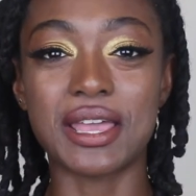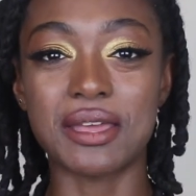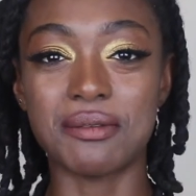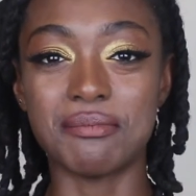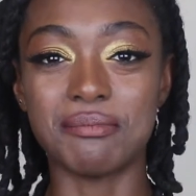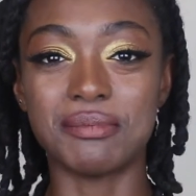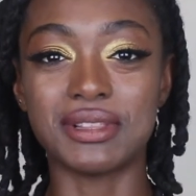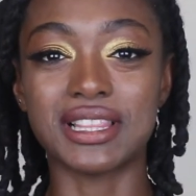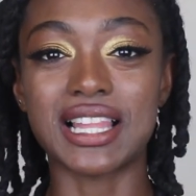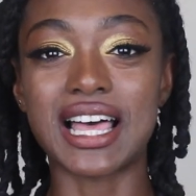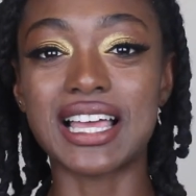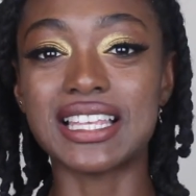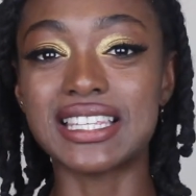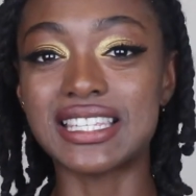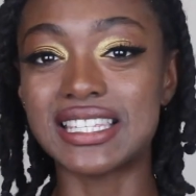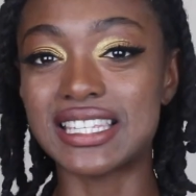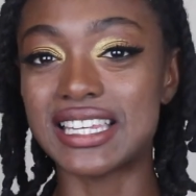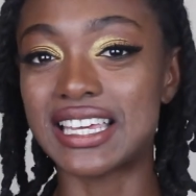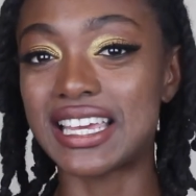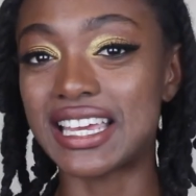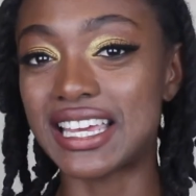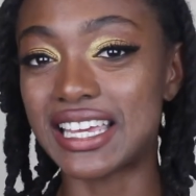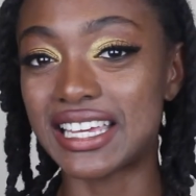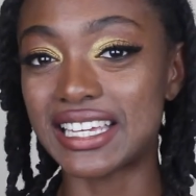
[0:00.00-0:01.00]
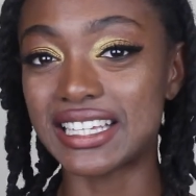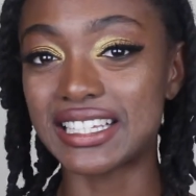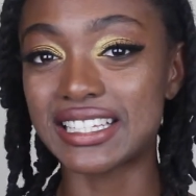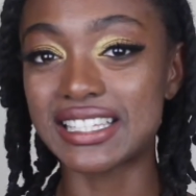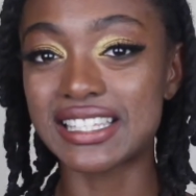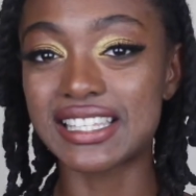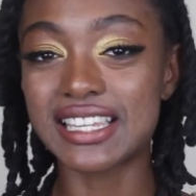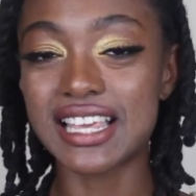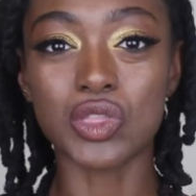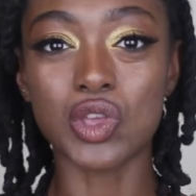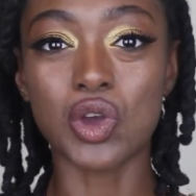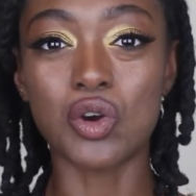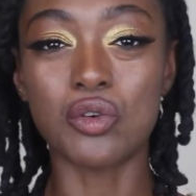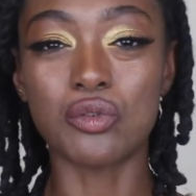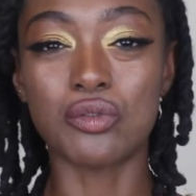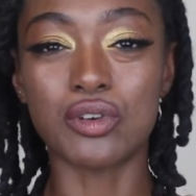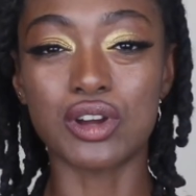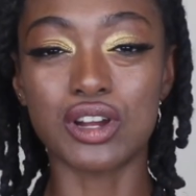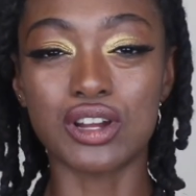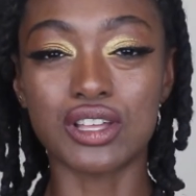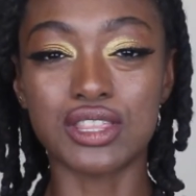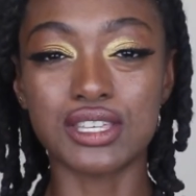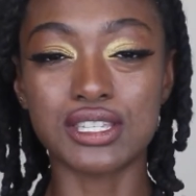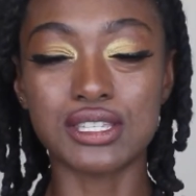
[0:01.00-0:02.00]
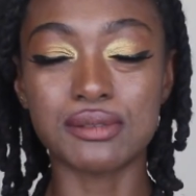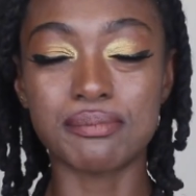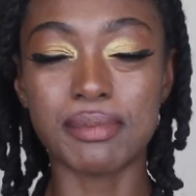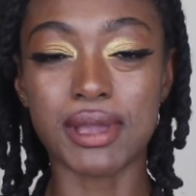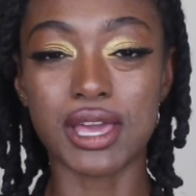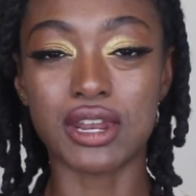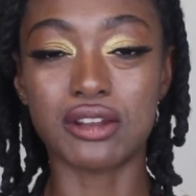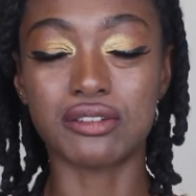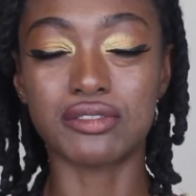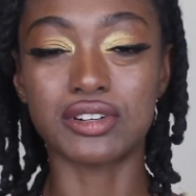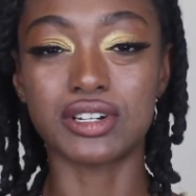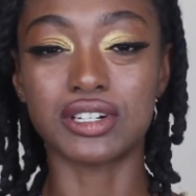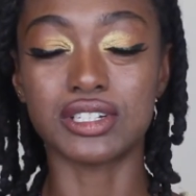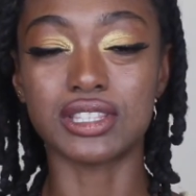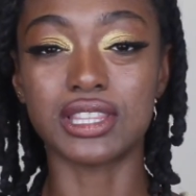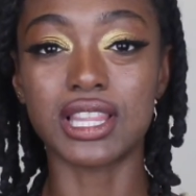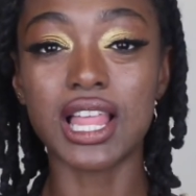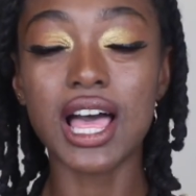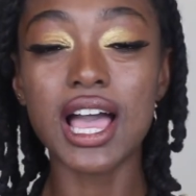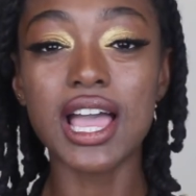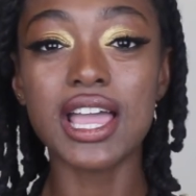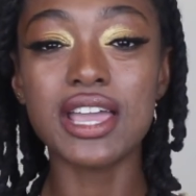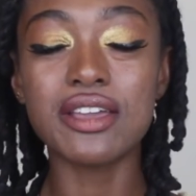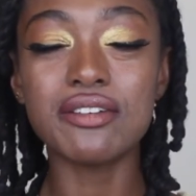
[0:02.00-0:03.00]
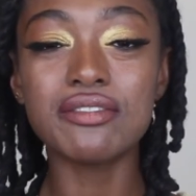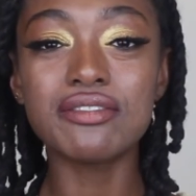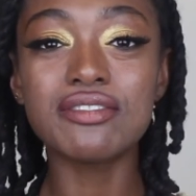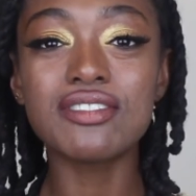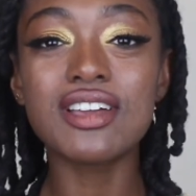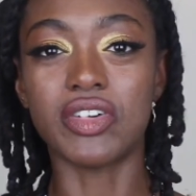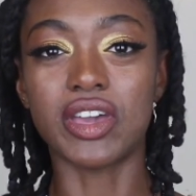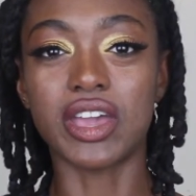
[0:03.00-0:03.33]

and blessings over the span of her life.